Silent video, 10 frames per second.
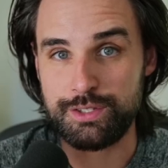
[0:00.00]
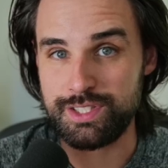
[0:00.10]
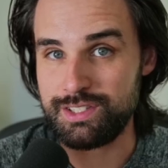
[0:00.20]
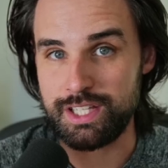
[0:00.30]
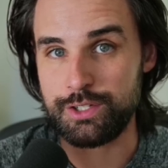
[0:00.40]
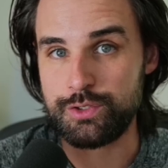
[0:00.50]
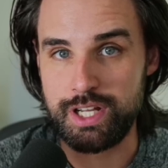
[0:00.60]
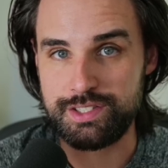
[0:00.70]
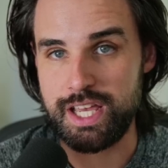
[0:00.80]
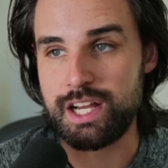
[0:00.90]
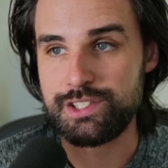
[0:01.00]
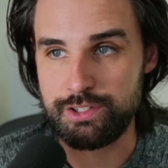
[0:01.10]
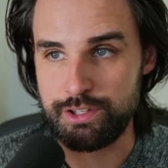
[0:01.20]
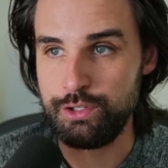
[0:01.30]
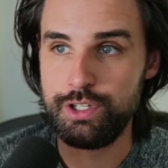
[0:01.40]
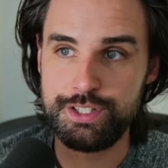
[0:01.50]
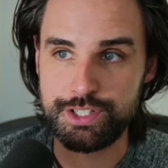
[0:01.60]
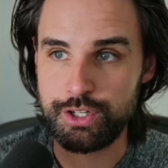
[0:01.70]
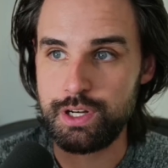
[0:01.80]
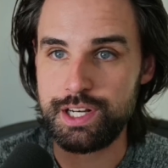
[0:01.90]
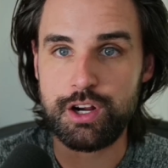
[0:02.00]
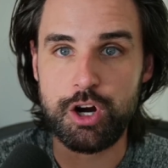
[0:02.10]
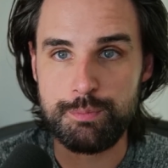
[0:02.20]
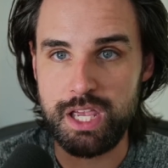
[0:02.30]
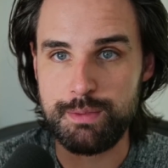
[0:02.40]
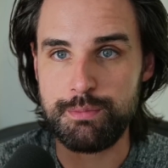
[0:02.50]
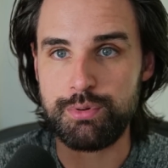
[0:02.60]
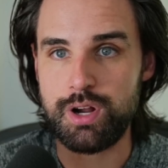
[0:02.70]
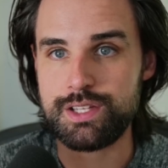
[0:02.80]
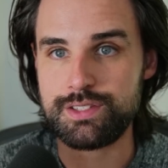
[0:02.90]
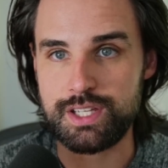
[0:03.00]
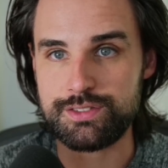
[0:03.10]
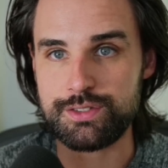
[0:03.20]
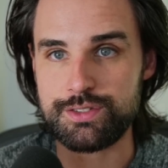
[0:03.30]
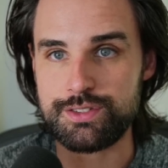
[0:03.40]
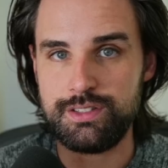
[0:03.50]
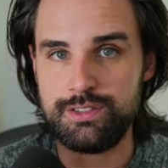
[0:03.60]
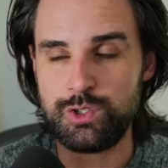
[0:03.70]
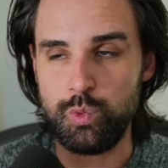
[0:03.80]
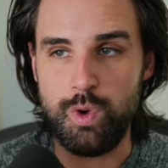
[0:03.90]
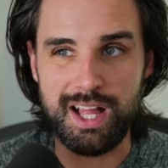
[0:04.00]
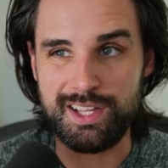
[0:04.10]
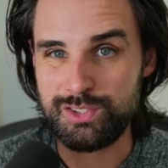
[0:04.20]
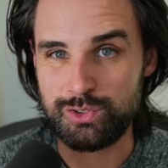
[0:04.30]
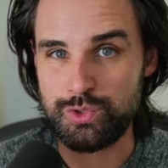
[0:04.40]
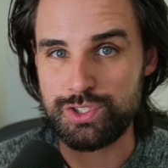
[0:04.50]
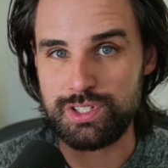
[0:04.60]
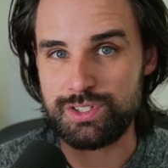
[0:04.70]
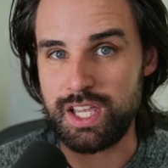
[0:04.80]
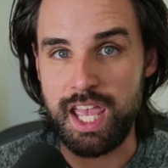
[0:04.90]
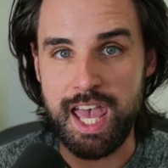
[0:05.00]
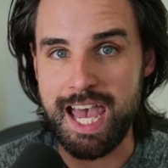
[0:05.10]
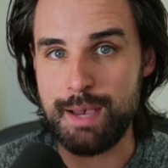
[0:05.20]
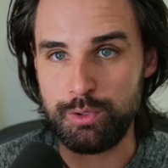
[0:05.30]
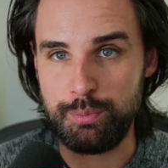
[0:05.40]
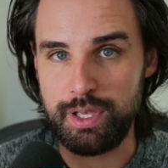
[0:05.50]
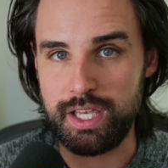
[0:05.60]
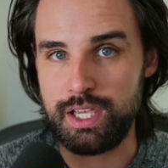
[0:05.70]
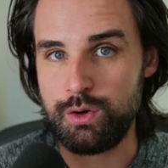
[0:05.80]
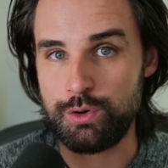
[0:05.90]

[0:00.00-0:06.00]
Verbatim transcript: that settle transactions under the hood to credit card payment processors to wallet solutions like Apple Pay or